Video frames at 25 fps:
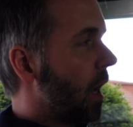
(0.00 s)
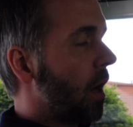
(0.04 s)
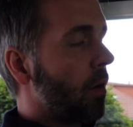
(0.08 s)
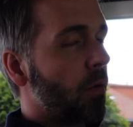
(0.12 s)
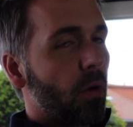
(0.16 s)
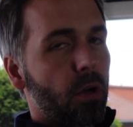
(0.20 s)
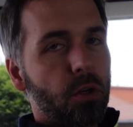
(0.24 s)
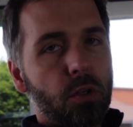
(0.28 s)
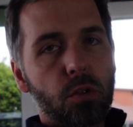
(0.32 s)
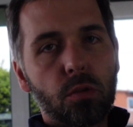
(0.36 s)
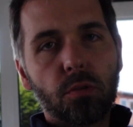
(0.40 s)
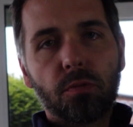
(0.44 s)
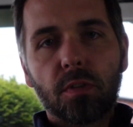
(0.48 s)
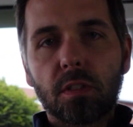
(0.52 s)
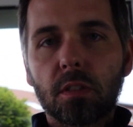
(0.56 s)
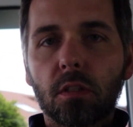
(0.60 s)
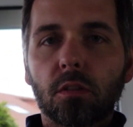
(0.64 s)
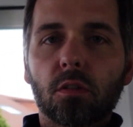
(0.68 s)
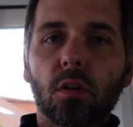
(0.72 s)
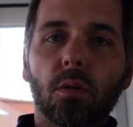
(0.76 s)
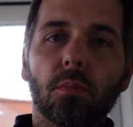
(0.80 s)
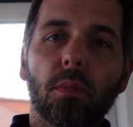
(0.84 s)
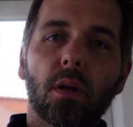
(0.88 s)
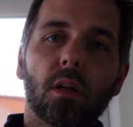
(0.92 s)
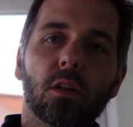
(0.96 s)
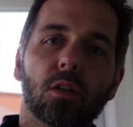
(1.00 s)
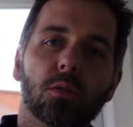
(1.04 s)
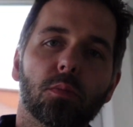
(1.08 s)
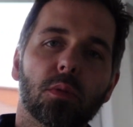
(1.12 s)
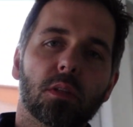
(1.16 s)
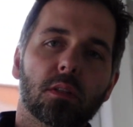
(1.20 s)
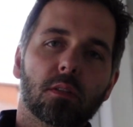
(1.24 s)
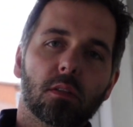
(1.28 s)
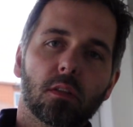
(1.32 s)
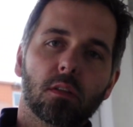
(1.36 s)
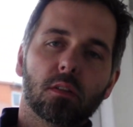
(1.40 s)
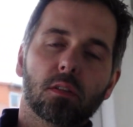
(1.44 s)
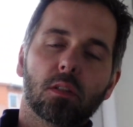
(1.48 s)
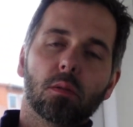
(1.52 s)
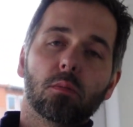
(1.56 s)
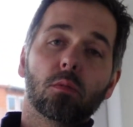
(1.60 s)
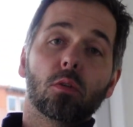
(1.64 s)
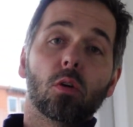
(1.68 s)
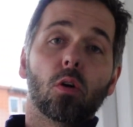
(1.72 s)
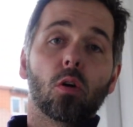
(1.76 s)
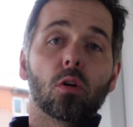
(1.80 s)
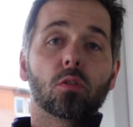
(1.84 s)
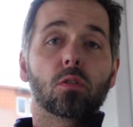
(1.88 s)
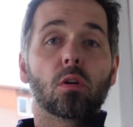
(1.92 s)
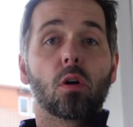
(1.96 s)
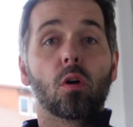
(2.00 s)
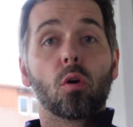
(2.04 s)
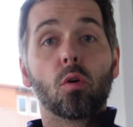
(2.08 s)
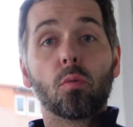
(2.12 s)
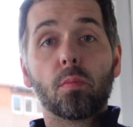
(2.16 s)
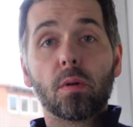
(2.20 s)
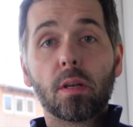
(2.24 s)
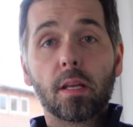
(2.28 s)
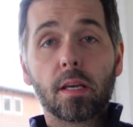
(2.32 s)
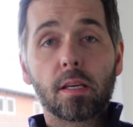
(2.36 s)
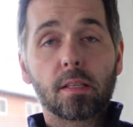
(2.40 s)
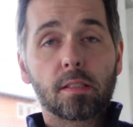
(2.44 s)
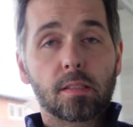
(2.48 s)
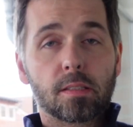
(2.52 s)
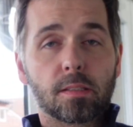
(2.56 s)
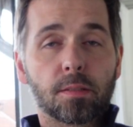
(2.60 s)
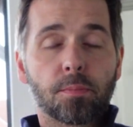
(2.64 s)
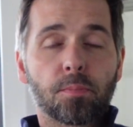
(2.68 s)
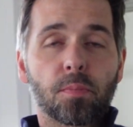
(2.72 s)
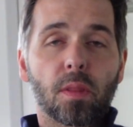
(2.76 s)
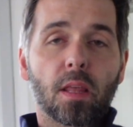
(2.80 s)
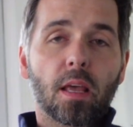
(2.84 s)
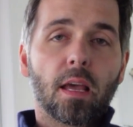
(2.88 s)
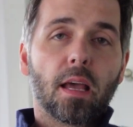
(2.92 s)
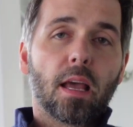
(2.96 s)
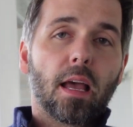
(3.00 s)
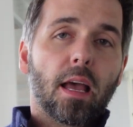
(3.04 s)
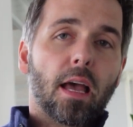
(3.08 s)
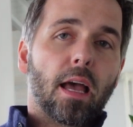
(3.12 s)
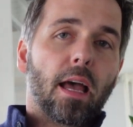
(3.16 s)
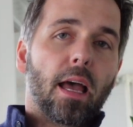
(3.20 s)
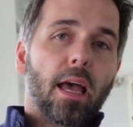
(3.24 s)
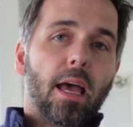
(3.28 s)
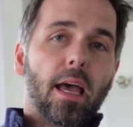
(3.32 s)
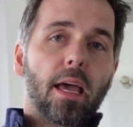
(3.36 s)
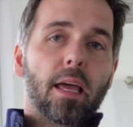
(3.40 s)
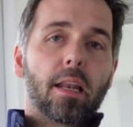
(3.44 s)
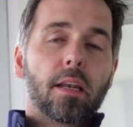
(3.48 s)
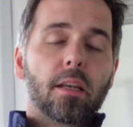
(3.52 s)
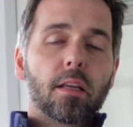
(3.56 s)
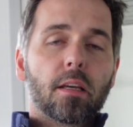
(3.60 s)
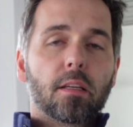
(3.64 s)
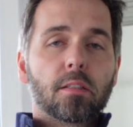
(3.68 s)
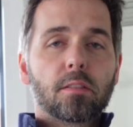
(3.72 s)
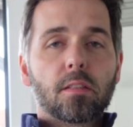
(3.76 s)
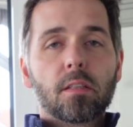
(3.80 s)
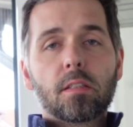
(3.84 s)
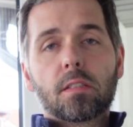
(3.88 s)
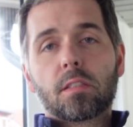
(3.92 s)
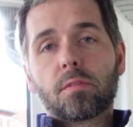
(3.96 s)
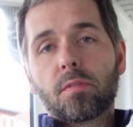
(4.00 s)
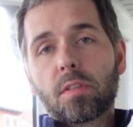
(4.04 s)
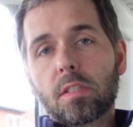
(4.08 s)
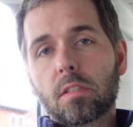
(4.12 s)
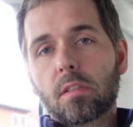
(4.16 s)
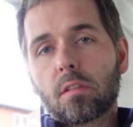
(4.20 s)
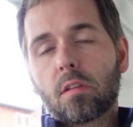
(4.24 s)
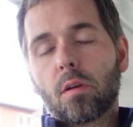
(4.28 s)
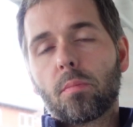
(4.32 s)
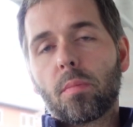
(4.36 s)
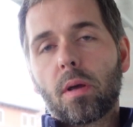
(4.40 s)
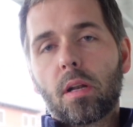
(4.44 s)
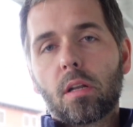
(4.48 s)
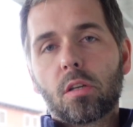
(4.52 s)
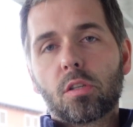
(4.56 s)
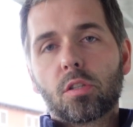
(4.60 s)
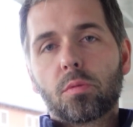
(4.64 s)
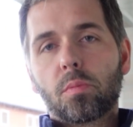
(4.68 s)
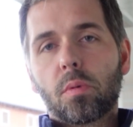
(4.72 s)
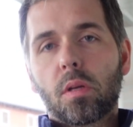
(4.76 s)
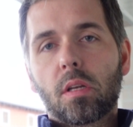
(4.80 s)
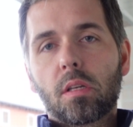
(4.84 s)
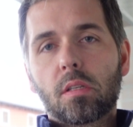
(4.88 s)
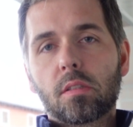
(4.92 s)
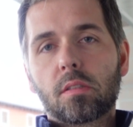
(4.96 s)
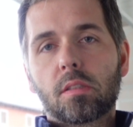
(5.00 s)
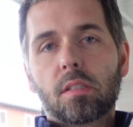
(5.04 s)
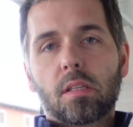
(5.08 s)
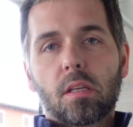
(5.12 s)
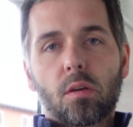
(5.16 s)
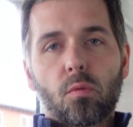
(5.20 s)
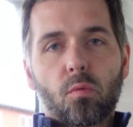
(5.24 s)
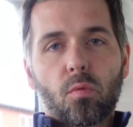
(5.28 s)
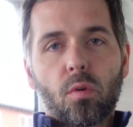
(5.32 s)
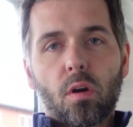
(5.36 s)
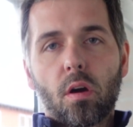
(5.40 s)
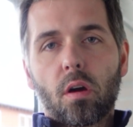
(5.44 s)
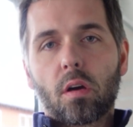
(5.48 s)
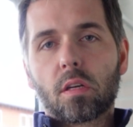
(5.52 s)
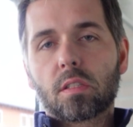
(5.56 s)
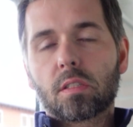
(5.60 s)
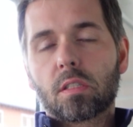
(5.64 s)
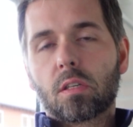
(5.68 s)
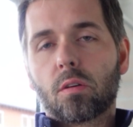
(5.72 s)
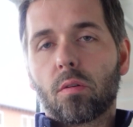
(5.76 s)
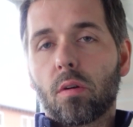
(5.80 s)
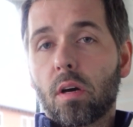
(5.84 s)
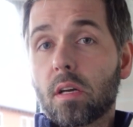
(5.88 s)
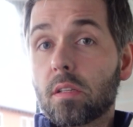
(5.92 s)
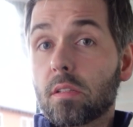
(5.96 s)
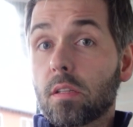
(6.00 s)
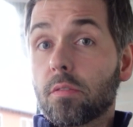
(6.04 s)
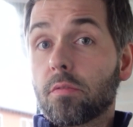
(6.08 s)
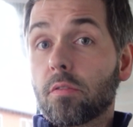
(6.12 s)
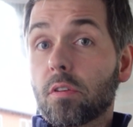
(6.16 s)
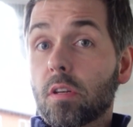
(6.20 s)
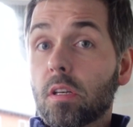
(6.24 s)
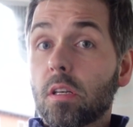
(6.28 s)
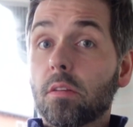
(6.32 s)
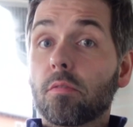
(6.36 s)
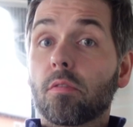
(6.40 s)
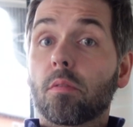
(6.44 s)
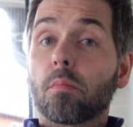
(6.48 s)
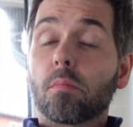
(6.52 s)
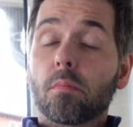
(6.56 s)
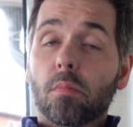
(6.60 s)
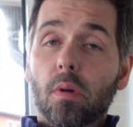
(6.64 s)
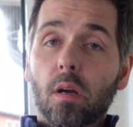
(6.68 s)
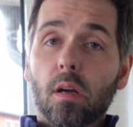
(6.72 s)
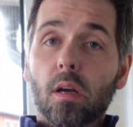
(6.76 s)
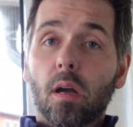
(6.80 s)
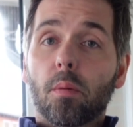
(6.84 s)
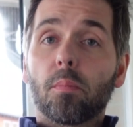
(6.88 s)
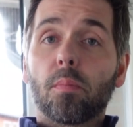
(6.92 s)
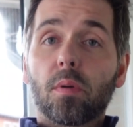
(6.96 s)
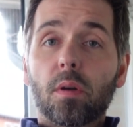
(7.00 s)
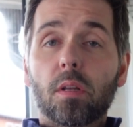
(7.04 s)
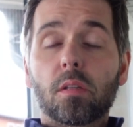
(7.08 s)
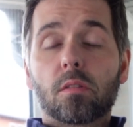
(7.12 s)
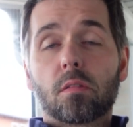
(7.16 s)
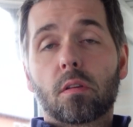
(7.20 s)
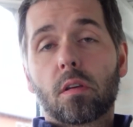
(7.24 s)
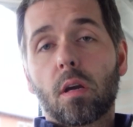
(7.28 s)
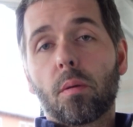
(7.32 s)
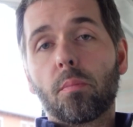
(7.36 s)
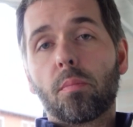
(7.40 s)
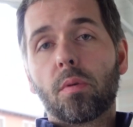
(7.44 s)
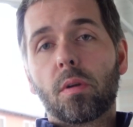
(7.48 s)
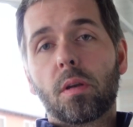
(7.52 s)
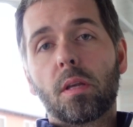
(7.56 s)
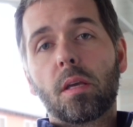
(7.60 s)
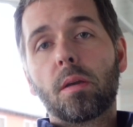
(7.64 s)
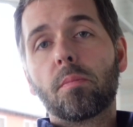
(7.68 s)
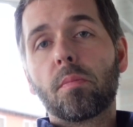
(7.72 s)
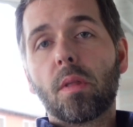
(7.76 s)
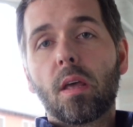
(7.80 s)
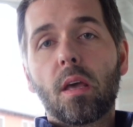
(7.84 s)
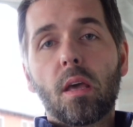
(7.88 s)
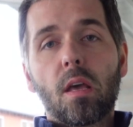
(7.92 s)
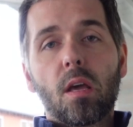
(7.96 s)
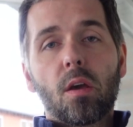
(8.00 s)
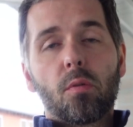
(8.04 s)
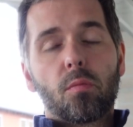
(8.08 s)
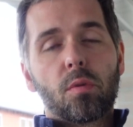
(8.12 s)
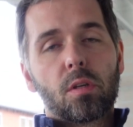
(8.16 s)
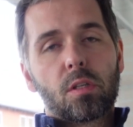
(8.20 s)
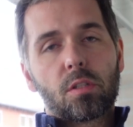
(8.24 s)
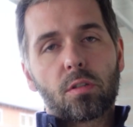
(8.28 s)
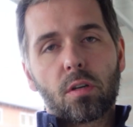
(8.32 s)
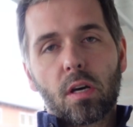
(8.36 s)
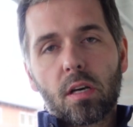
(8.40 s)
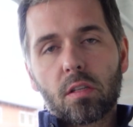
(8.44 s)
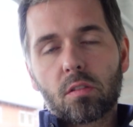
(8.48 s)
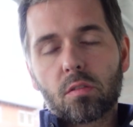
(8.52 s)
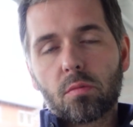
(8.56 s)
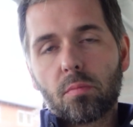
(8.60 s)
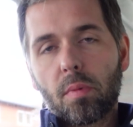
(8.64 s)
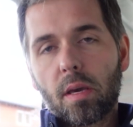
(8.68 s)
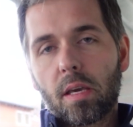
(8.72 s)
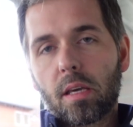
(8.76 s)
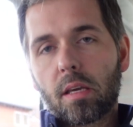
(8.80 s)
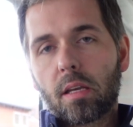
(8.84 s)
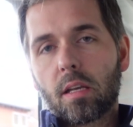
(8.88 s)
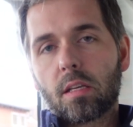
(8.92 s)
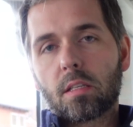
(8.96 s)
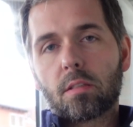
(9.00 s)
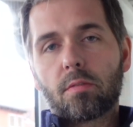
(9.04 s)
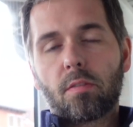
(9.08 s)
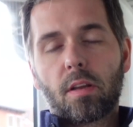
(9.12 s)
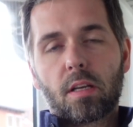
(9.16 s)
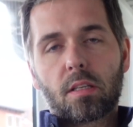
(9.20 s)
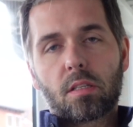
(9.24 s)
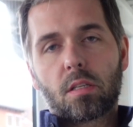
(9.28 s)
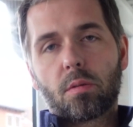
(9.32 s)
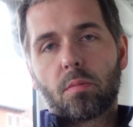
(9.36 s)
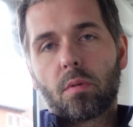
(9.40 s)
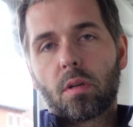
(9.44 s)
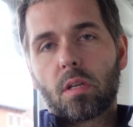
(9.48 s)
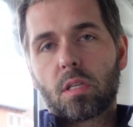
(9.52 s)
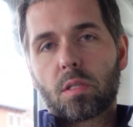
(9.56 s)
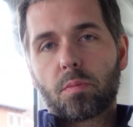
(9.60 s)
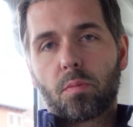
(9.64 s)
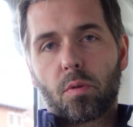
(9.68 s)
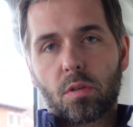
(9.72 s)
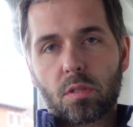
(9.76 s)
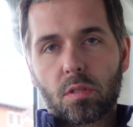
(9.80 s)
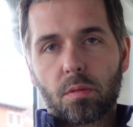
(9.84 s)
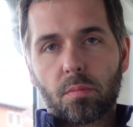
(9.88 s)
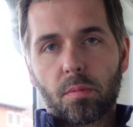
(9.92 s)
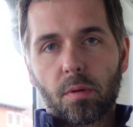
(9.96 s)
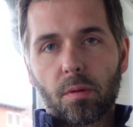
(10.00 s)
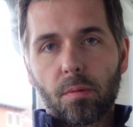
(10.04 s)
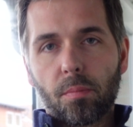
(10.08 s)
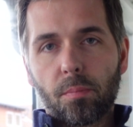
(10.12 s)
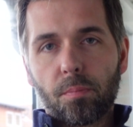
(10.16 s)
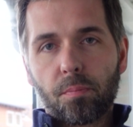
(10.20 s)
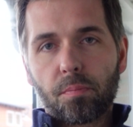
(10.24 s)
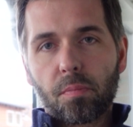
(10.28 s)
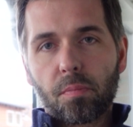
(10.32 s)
our new visitor management system called obelixx. And since visitor management works quite differently from company to company, we try to make it as flexible as possible.